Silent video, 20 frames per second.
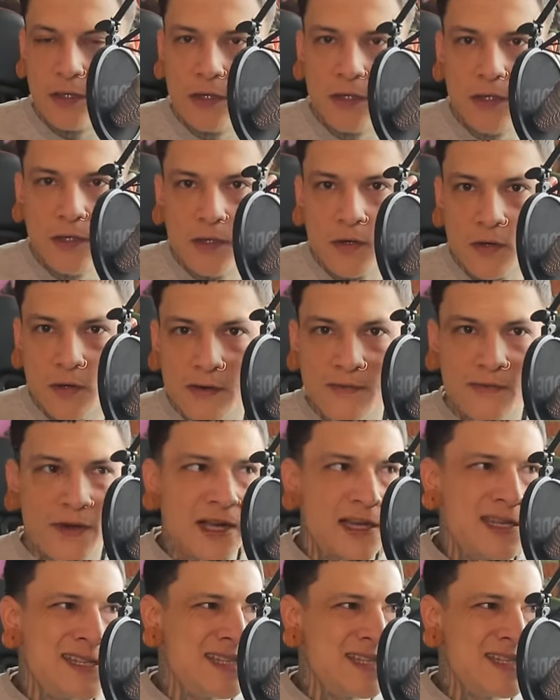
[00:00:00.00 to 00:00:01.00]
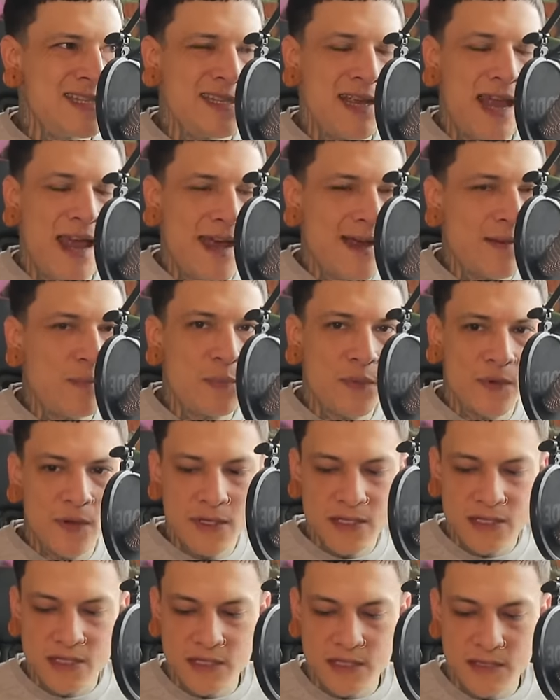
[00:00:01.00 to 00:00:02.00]
your advice is
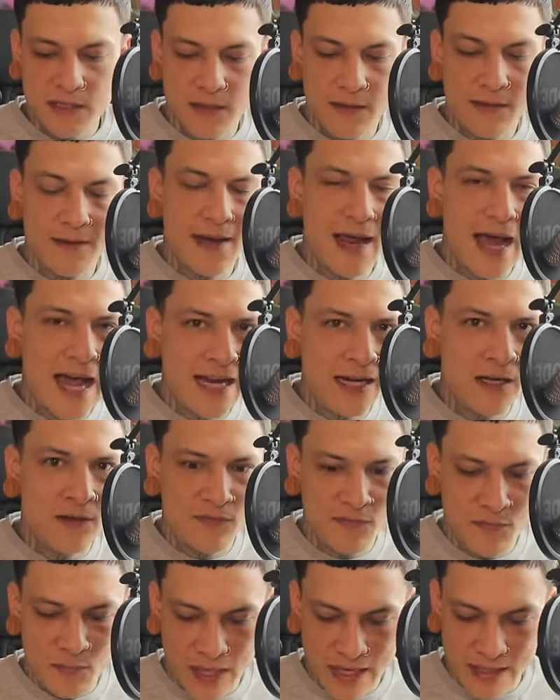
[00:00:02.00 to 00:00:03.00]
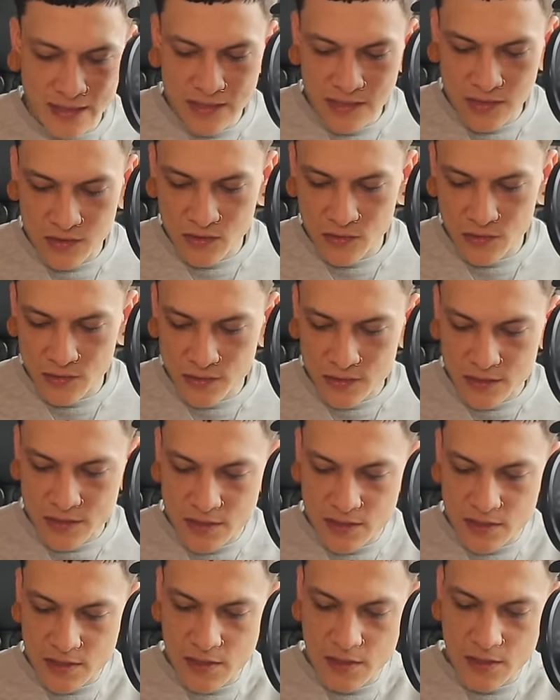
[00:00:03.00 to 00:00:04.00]
Empress, Nine of
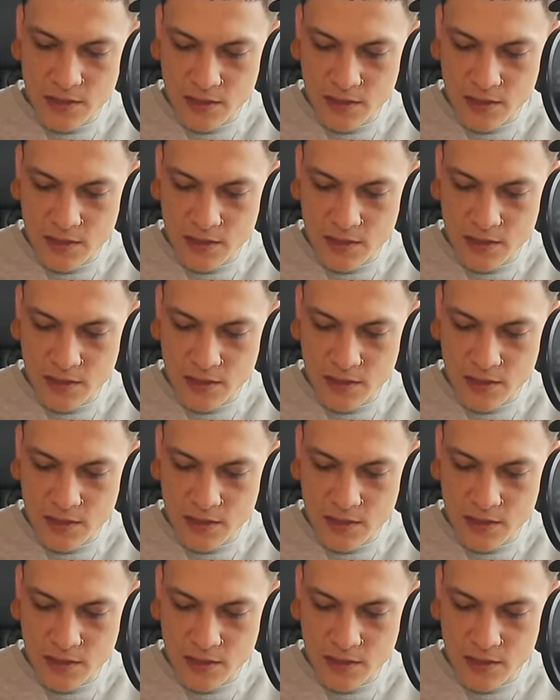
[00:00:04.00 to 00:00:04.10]
Pentacles